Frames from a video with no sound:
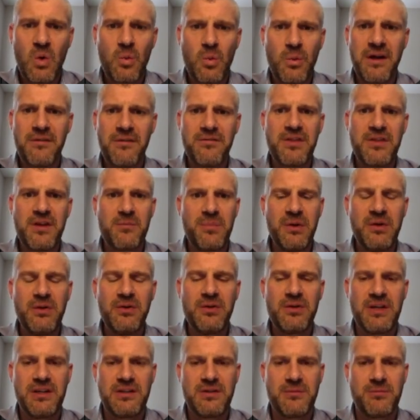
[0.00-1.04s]
had the
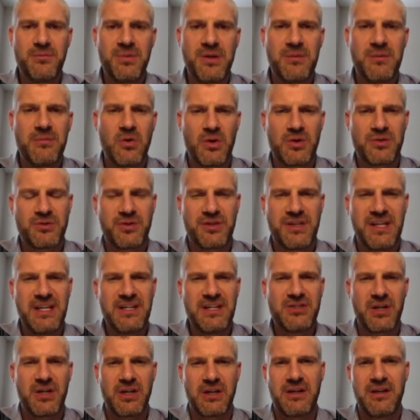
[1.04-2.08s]
ability to be more
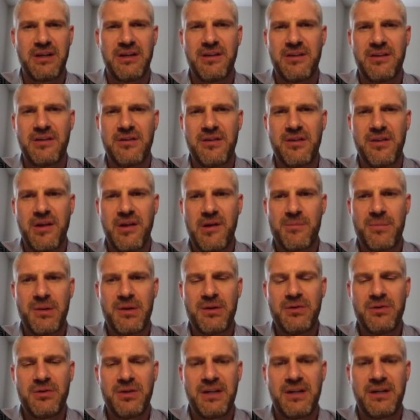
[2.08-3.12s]
strategic, and the
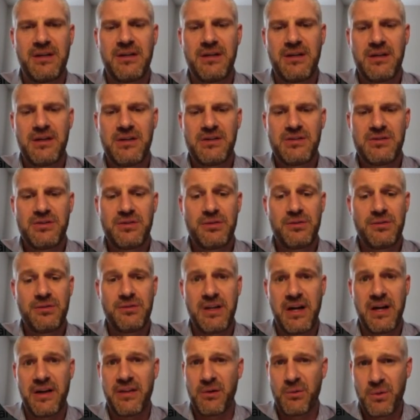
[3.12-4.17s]
ability to,
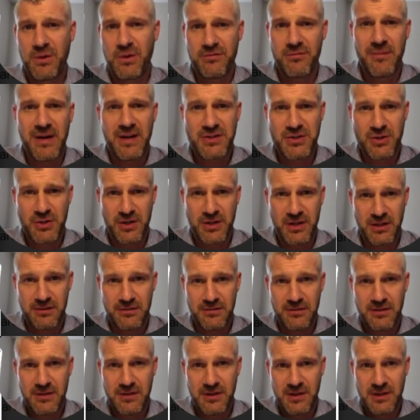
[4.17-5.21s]
now that we've measured it,
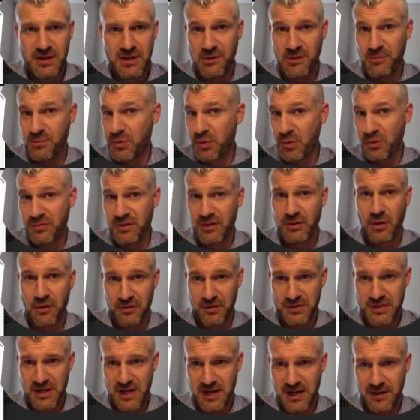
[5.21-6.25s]
improve it
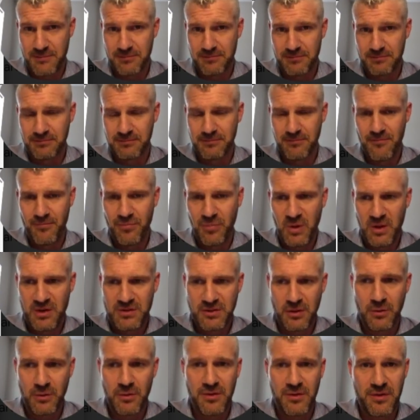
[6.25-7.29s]
over time.
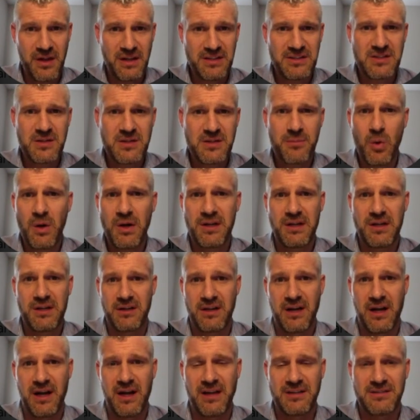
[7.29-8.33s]
So that's the point
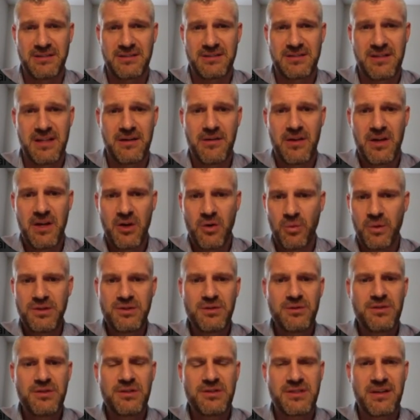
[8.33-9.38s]
here, guys, is that we
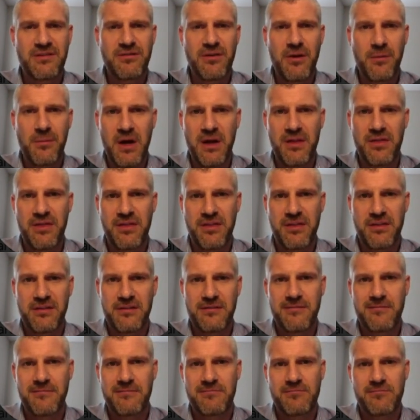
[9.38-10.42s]
do this every month.
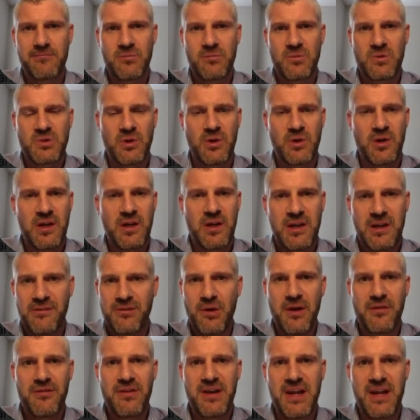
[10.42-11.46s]
So if
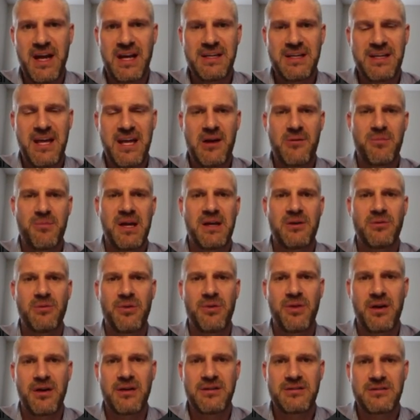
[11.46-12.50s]
you have an ad campaign
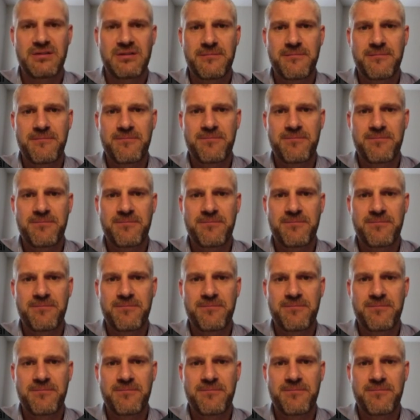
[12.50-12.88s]
with us,